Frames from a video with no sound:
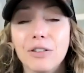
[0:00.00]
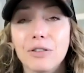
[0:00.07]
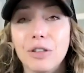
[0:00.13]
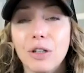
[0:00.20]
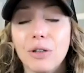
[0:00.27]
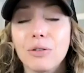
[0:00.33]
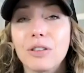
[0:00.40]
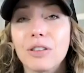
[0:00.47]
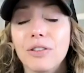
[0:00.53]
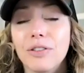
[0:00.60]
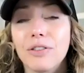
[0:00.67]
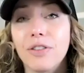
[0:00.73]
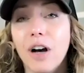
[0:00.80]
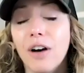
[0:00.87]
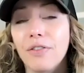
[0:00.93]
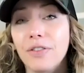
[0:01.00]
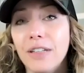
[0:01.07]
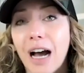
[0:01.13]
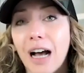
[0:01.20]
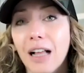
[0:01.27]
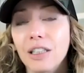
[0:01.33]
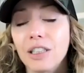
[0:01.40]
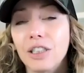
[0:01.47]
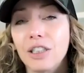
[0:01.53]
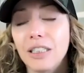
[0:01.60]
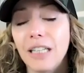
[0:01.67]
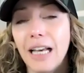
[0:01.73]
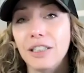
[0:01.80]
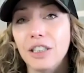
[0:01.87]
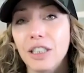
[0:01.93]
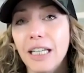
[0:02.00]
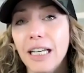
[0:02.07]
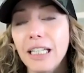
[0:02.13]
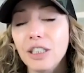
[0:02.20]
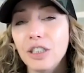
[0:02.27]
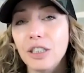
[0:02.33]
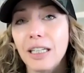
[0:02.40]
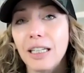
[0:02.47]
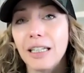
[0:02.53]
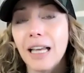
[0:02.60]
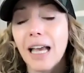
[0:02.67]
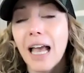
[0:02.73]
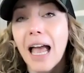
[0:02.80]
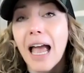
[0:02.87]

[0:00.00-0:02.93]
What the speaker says: your dose of knowledge and education.